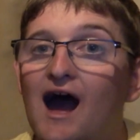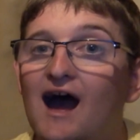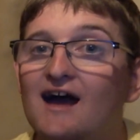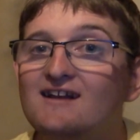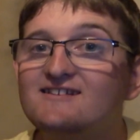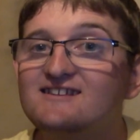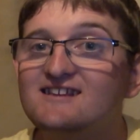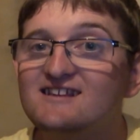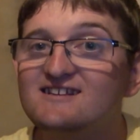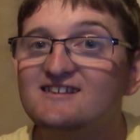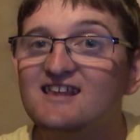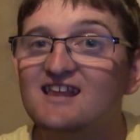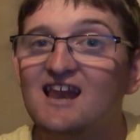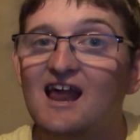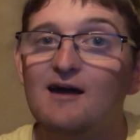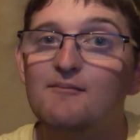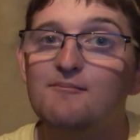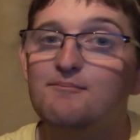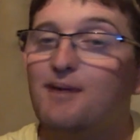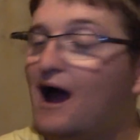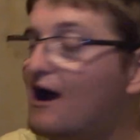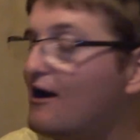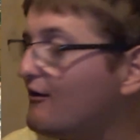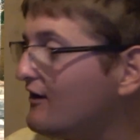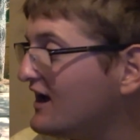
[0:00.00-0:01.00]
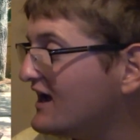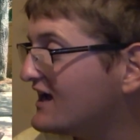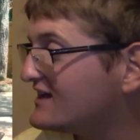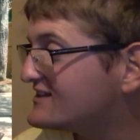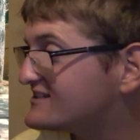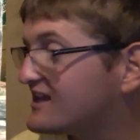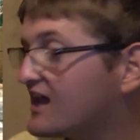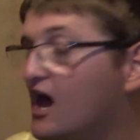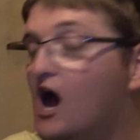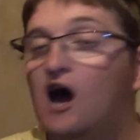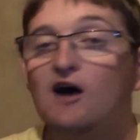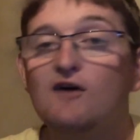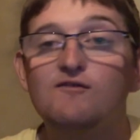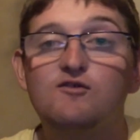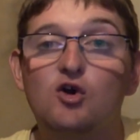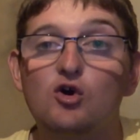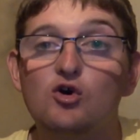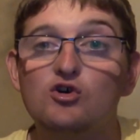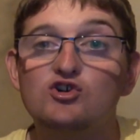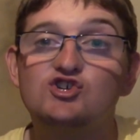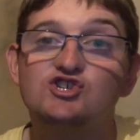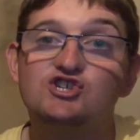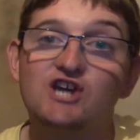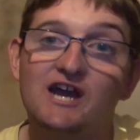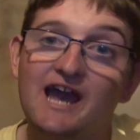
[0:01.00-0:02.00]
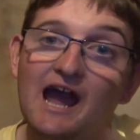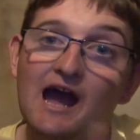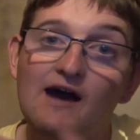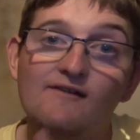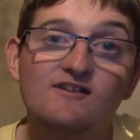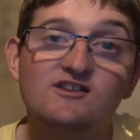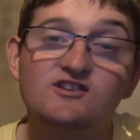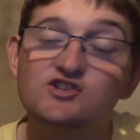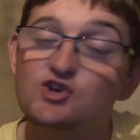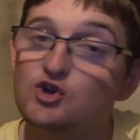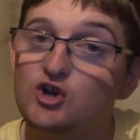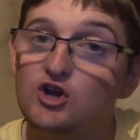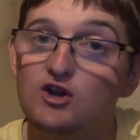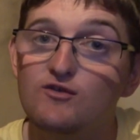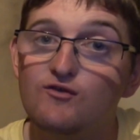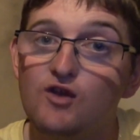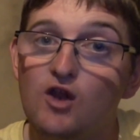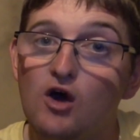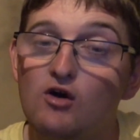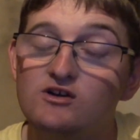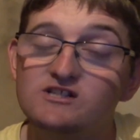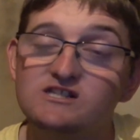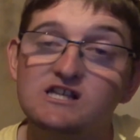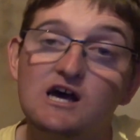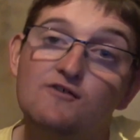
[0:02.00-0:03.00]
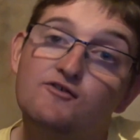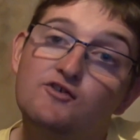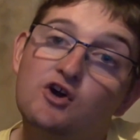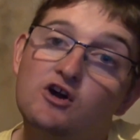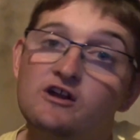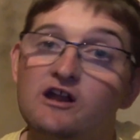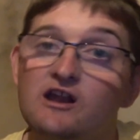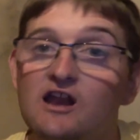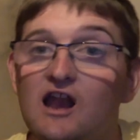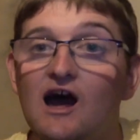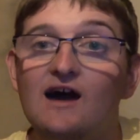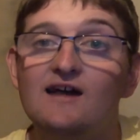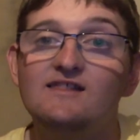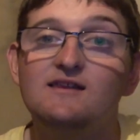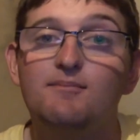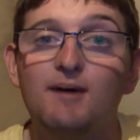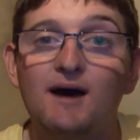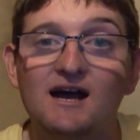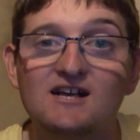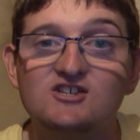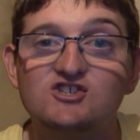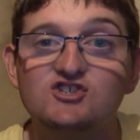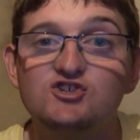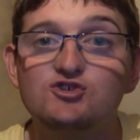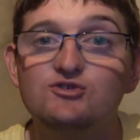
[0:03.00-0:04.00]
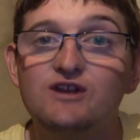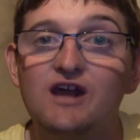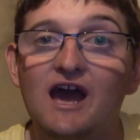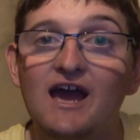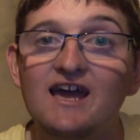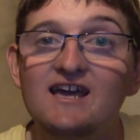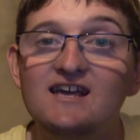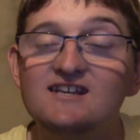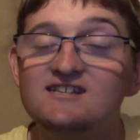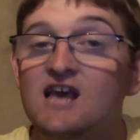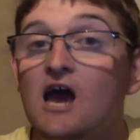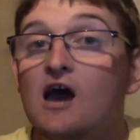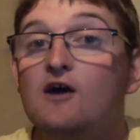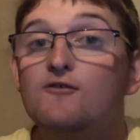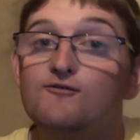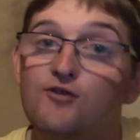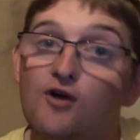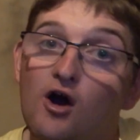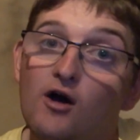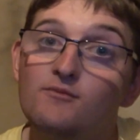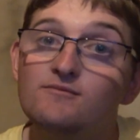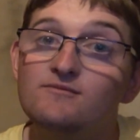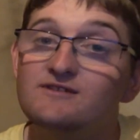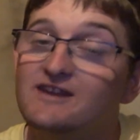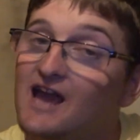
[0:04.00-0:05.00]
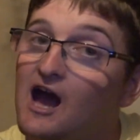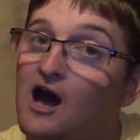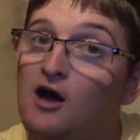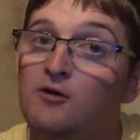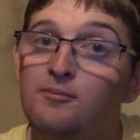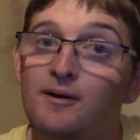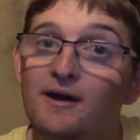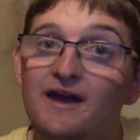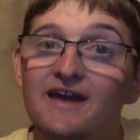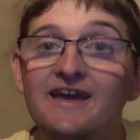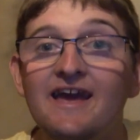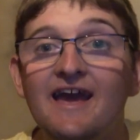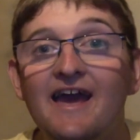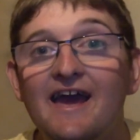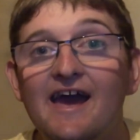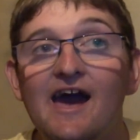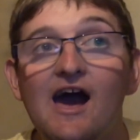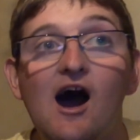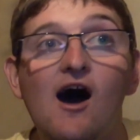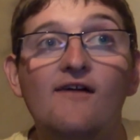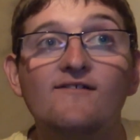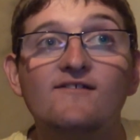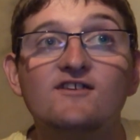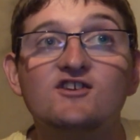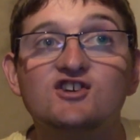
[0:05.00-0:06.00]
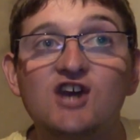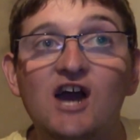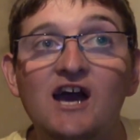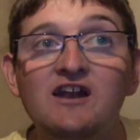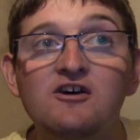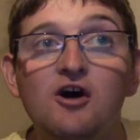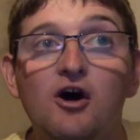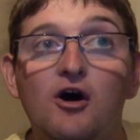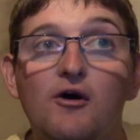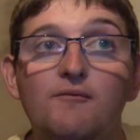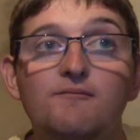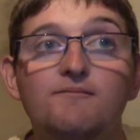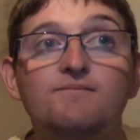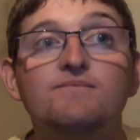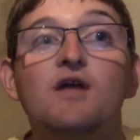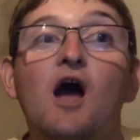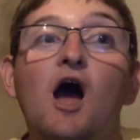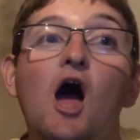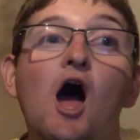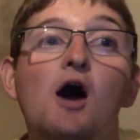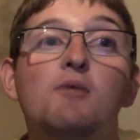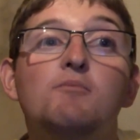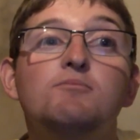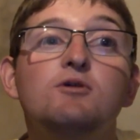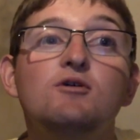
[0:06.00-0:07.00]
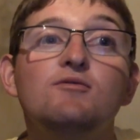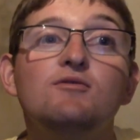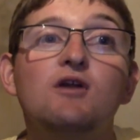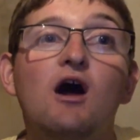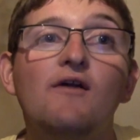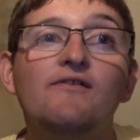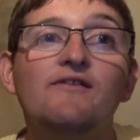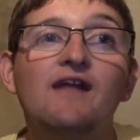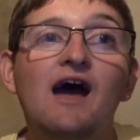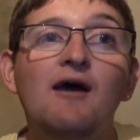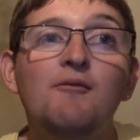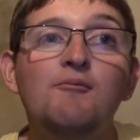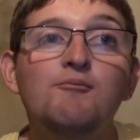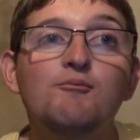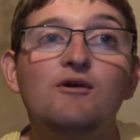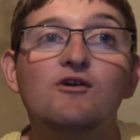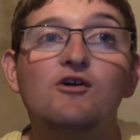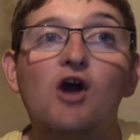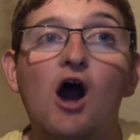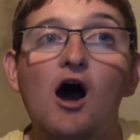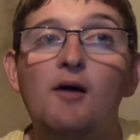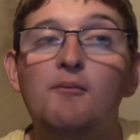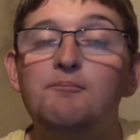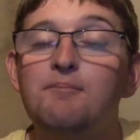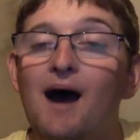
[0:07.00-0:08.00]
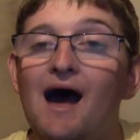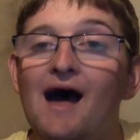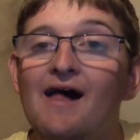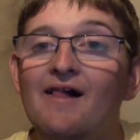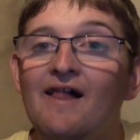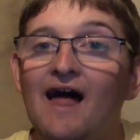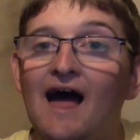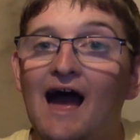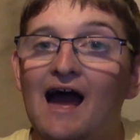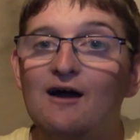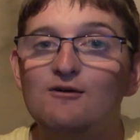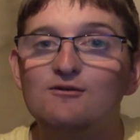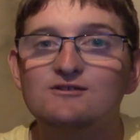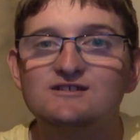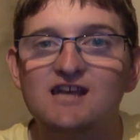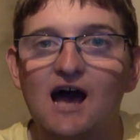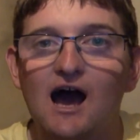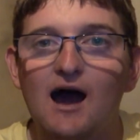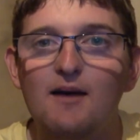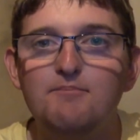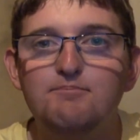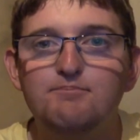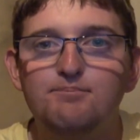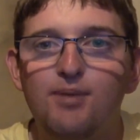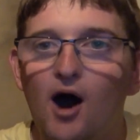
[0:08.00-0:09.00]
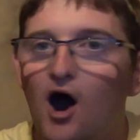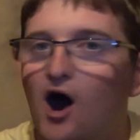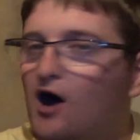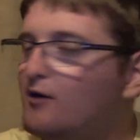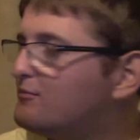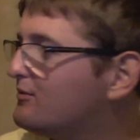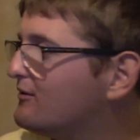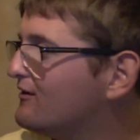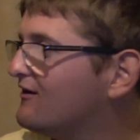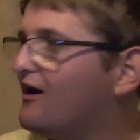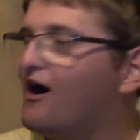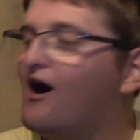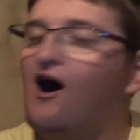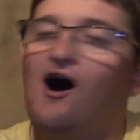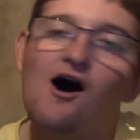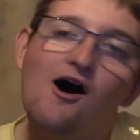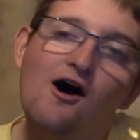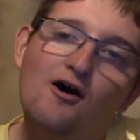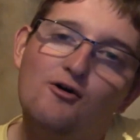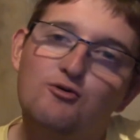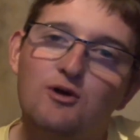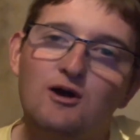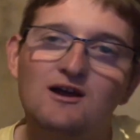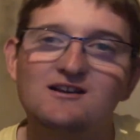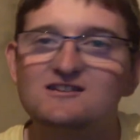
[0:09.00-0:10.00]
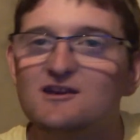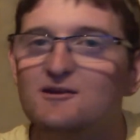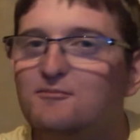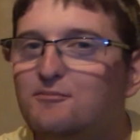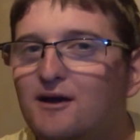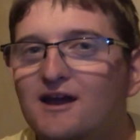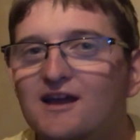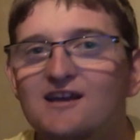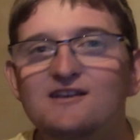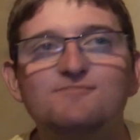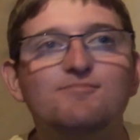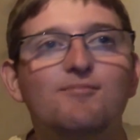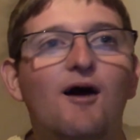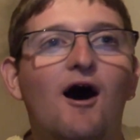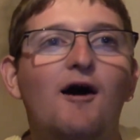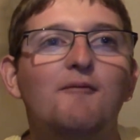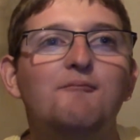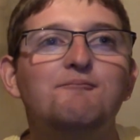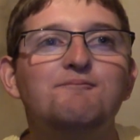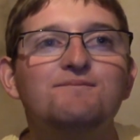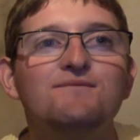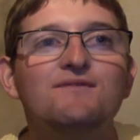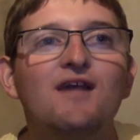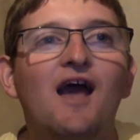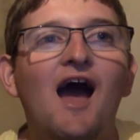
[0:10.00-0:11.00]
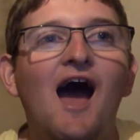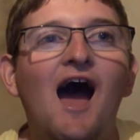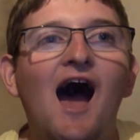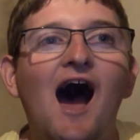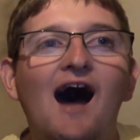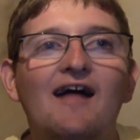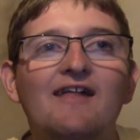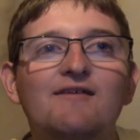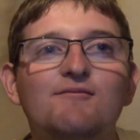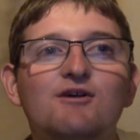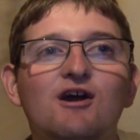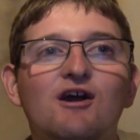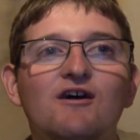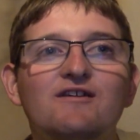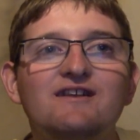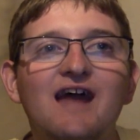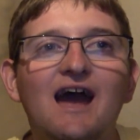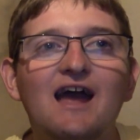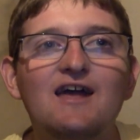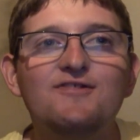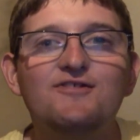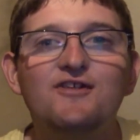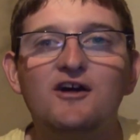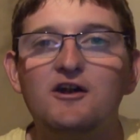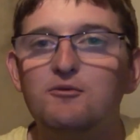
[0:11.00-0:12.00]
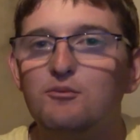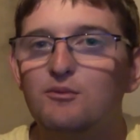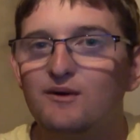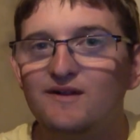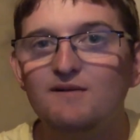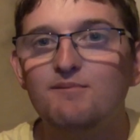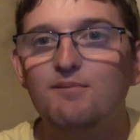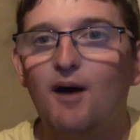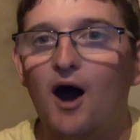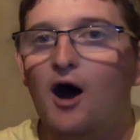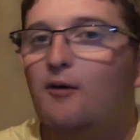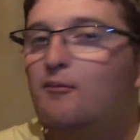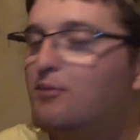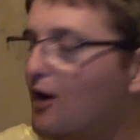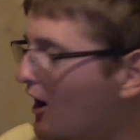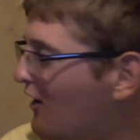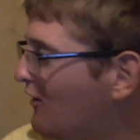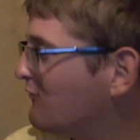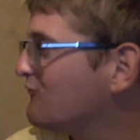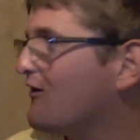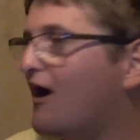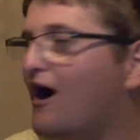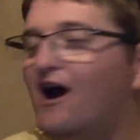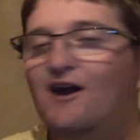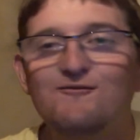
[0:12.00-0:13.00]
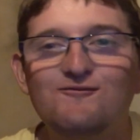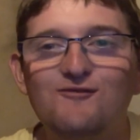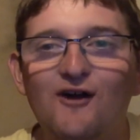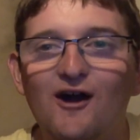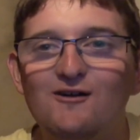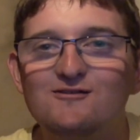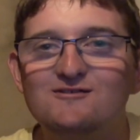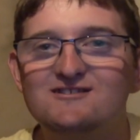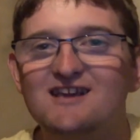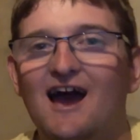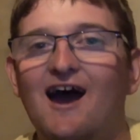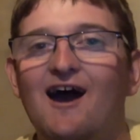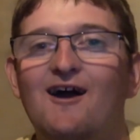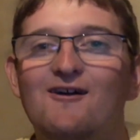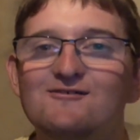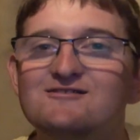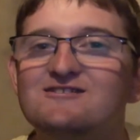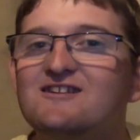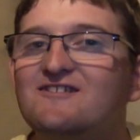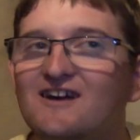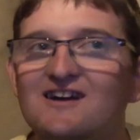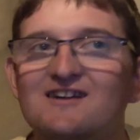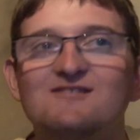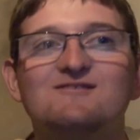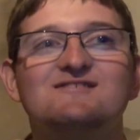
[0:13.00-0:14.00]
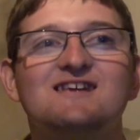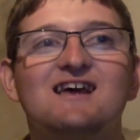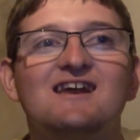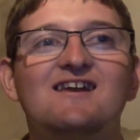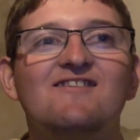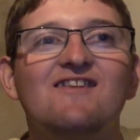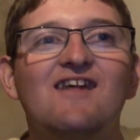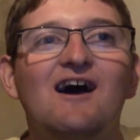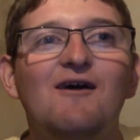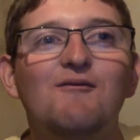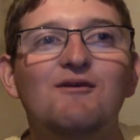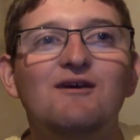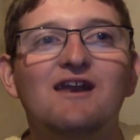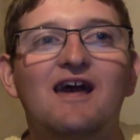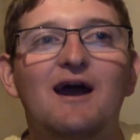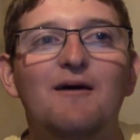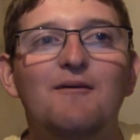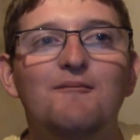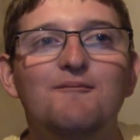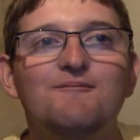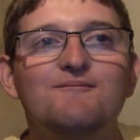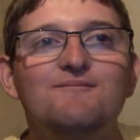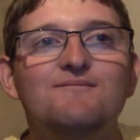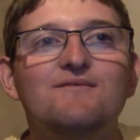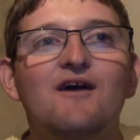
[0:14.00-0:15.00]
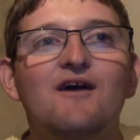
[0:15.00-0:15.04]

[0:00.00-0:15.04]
at Disneyland Paris. Of course, check out the two new vlogs that have gone online the past two days from DLP here on the channel. Moving on then, we've got a bell outside Bob. Oh, rest in peace, Bob. And then we've got Nathan with a Bob on ride photo. So thanks for sending that one in.